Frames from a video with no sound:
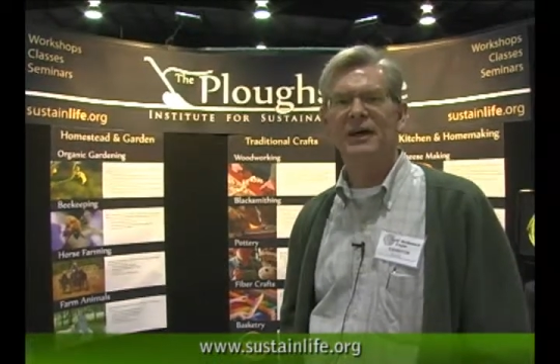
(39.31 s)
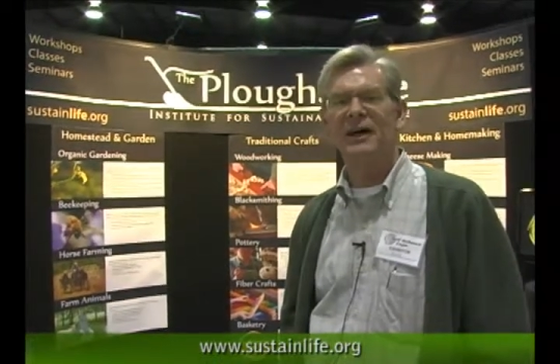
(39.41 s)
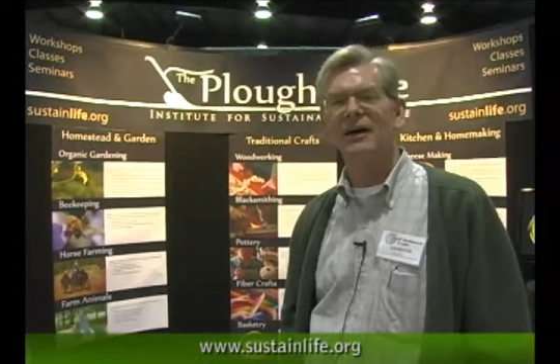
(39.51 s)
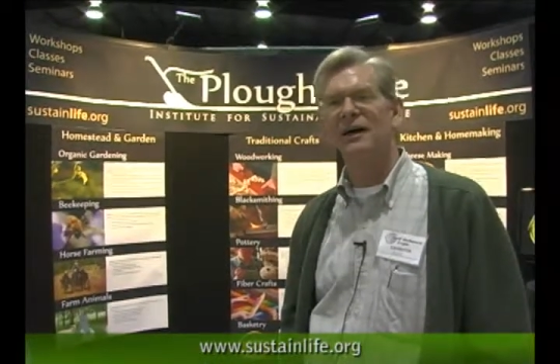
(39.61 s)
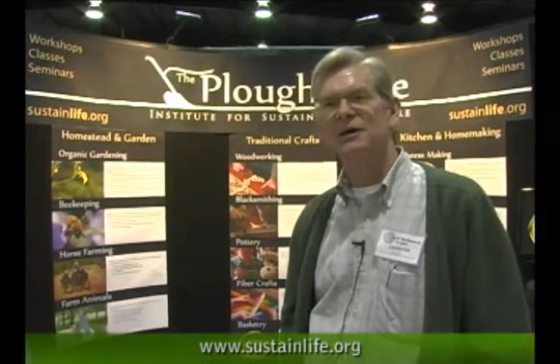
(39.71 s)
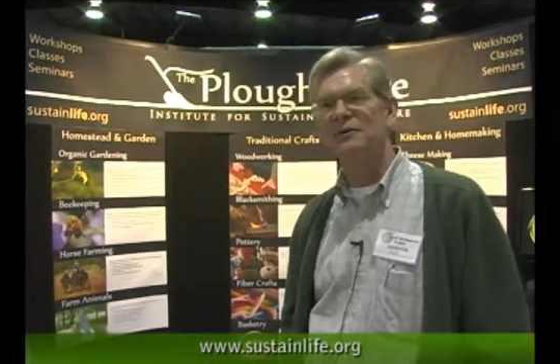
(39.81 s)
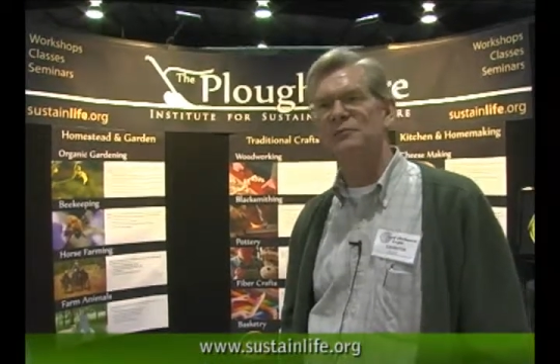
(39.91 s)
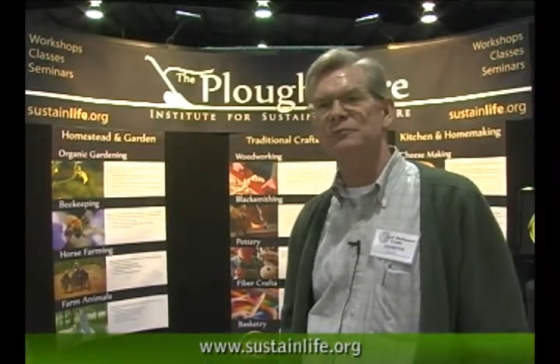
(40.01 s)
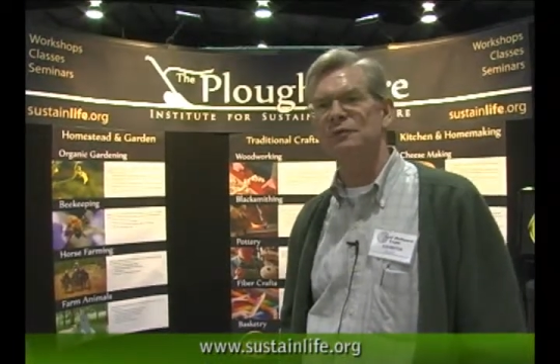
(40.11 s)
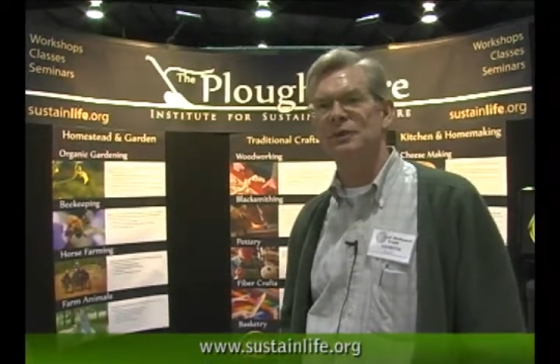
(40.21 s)
uh,
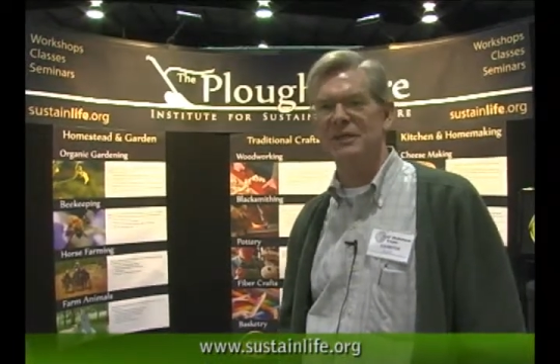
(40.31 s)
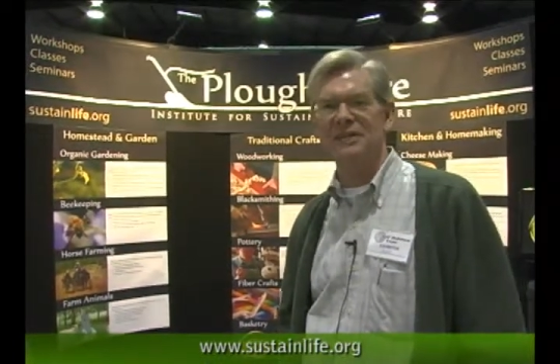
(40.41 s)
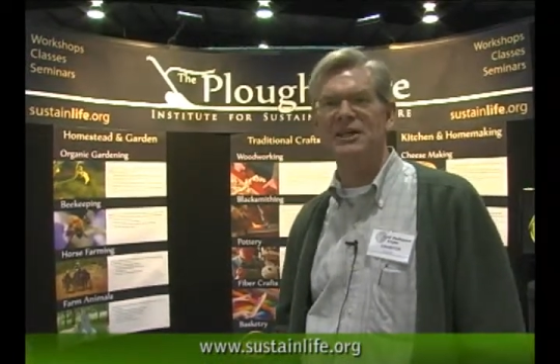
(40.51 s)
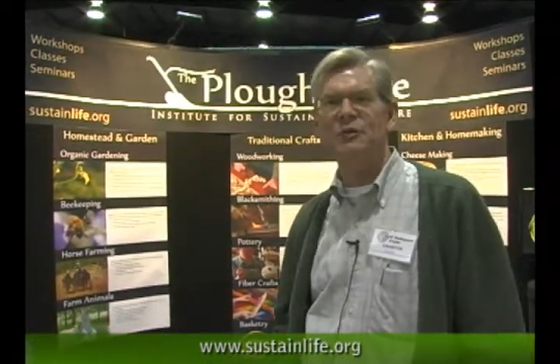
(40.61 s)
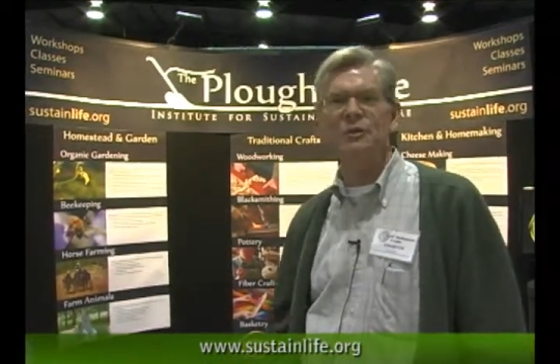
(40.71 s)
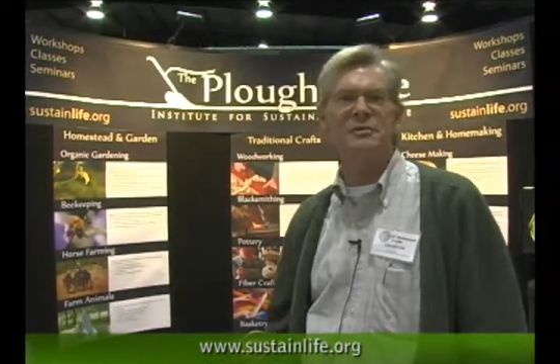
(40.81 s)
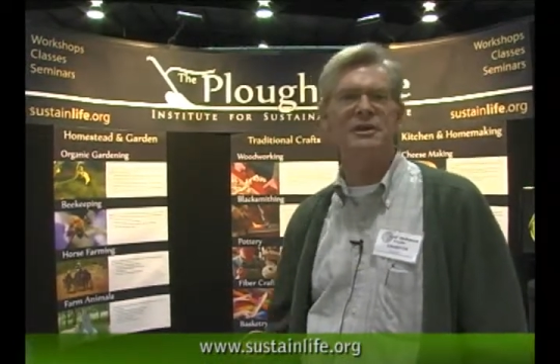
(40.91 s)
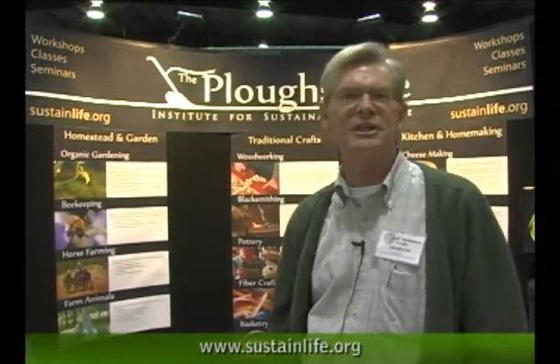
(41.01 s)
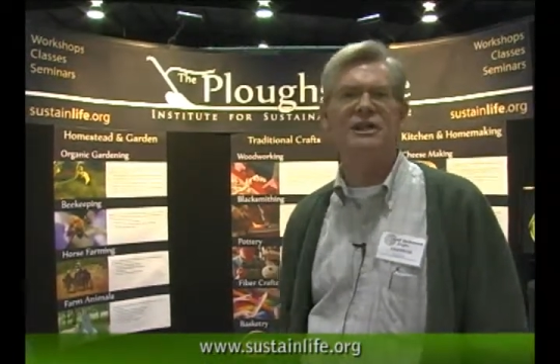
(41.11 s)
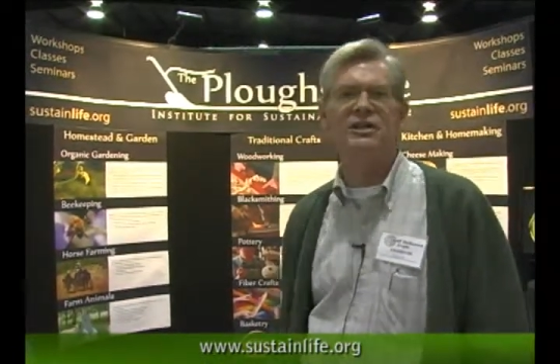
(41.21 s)
as I said, we've
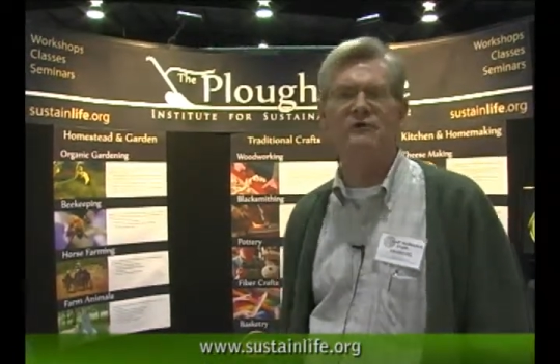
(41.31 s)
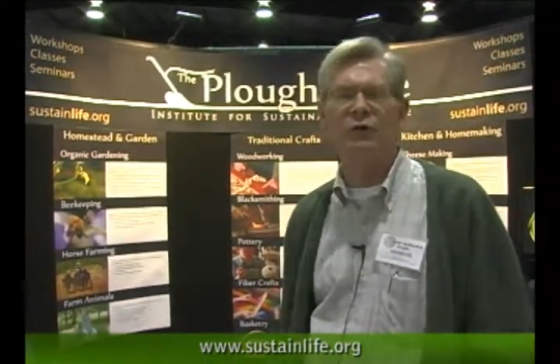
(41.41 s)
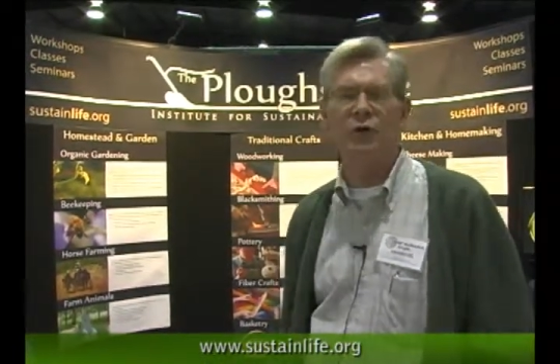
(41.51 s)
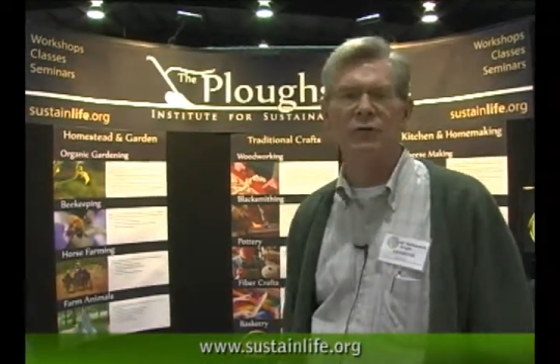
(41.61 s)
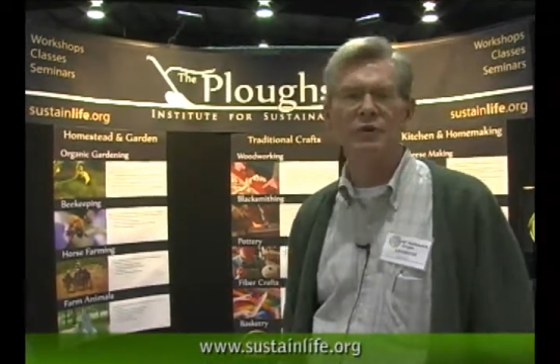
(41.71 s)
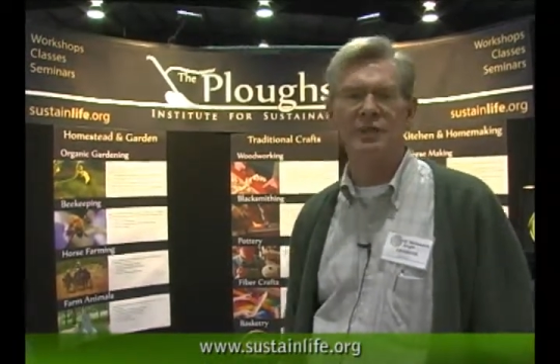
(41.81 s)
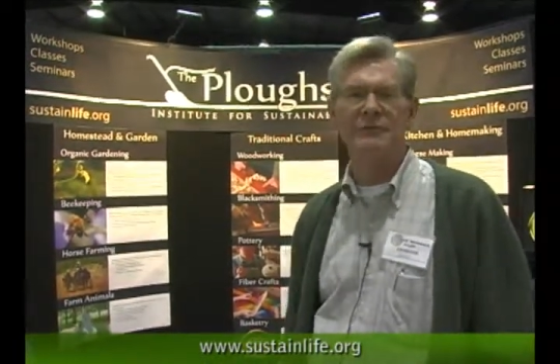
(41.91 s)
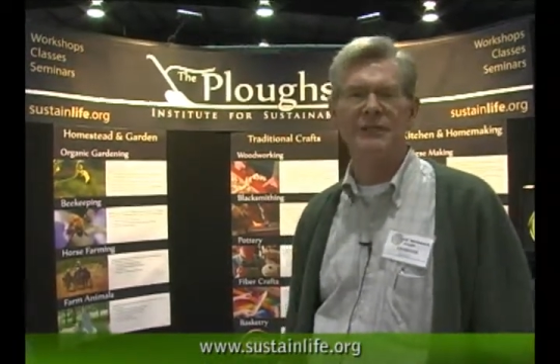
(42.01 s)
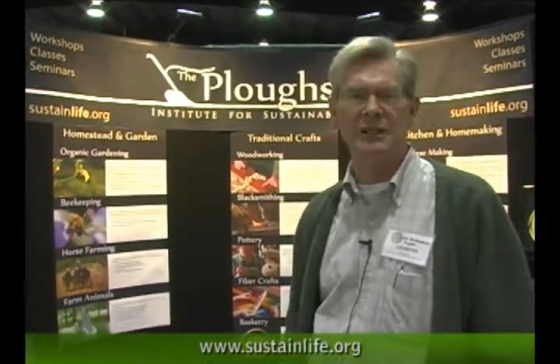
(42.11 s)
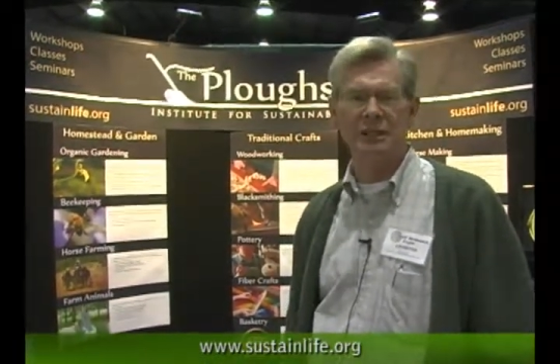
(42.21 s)
been teaching for over
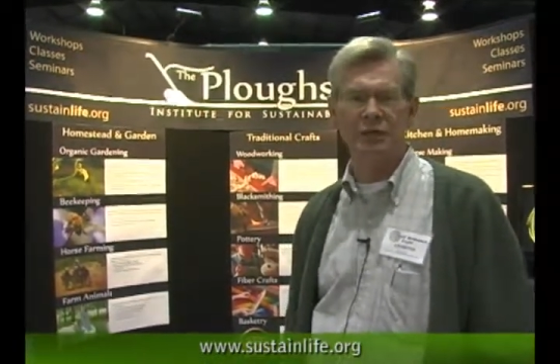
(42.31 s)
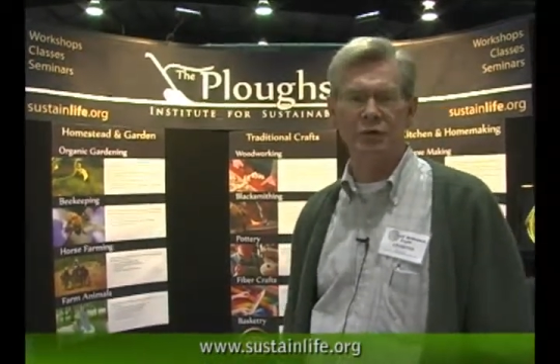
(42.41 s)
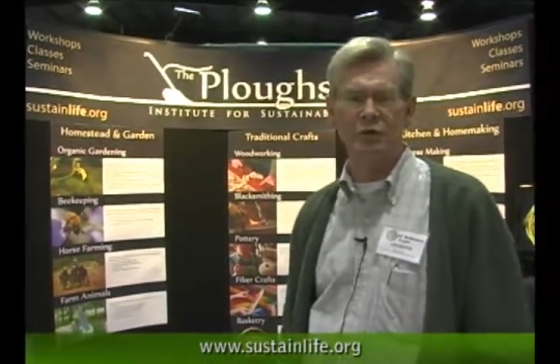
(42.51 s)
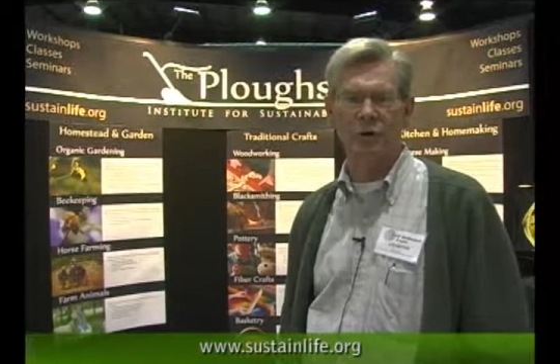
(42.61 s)
17 years.